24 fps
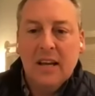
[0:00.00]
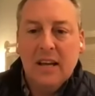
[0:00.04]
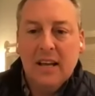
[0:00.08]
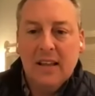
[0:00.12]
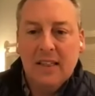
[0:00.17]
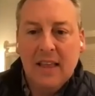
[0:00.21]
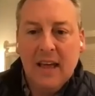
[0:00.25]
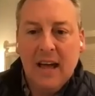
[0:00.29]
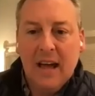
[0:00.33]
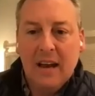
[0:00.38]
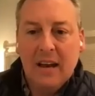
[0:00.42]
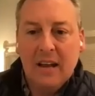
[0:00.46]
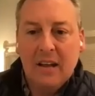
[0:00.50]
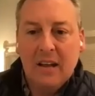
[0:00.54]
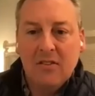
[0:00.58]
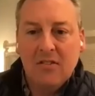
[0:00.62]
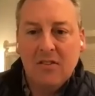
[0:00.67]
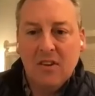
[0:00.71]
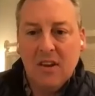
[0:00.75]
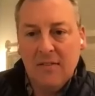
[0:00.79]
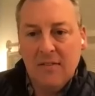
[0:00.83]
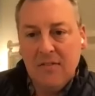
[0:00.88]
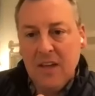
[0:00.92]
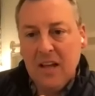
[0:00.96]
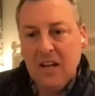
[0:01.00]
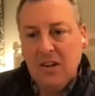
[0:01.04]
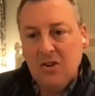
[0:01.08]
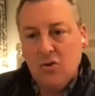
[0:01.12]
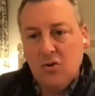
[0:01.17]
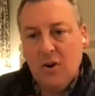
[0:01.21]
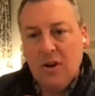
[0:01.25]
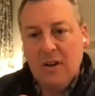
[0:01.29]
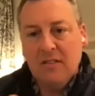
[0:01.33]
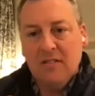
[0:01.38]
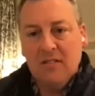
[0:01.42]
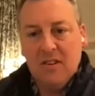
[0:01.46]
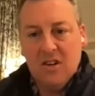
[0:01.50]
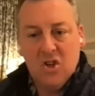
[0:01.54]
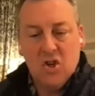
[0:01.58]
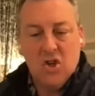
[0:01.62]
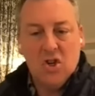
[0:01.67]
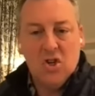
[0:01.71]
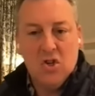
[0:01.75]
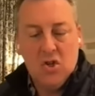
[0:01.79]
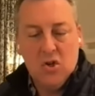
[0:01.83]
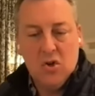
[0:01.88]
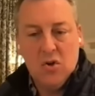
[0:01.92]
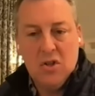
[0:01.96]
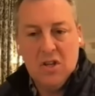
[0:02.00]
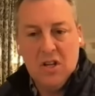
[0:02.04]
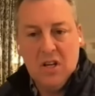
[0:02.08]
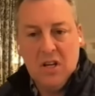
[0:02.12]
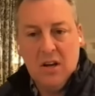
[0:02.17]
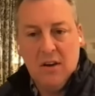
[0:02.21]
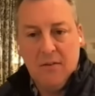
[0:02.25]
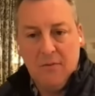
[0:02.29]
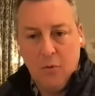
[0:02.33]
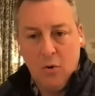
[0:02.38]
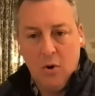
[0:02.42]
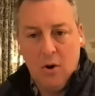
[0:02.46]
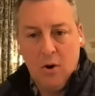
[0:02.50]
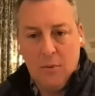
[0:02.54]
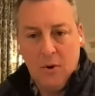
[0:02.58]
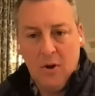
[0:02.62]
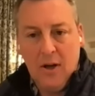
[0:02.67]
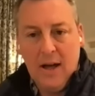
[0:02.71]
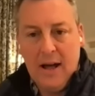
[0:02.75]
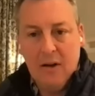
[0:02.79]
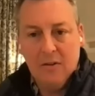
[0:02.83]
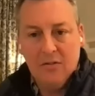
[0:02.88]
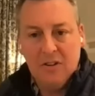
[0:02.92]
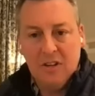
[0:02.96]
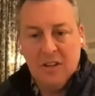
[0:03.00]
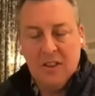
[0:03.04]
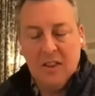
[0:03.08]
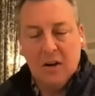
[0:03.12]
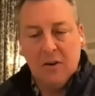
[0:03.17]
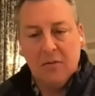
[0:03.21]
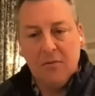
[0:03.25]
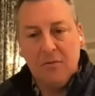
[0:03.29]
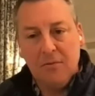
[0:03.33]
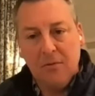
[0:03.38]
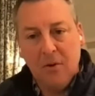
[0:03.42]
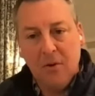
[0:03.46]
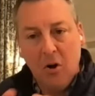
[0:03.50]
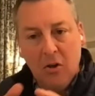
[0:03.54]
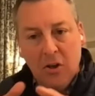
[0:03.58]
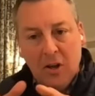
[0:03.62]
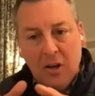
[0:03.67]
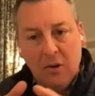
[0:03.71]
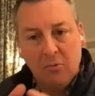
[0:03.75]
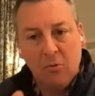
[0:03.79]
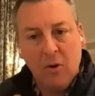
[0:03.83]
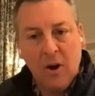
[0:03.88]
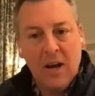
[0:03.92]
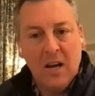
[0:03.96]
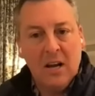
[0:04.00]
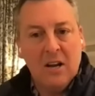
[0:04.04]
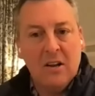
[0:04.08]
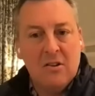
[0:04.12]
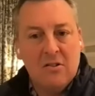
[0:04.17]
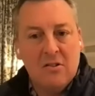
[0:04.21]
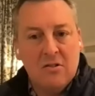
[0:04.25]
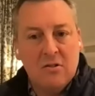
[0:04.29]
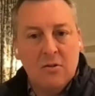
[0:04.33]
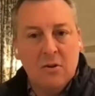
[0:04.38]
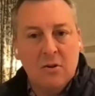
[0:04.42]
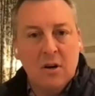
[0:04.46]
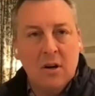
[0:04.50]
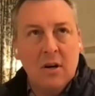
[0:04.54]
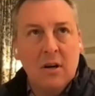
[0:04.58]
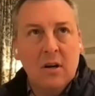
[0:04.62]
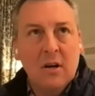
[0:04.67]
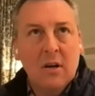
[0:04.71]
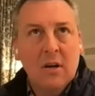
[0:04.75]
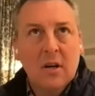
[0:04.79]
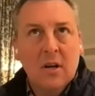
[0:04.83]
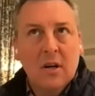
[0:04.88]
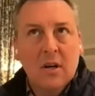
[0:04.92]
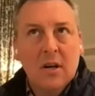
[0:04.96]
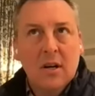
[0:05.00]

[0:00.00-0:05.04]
And that is if they transition to the affordable housing, they're falling right into a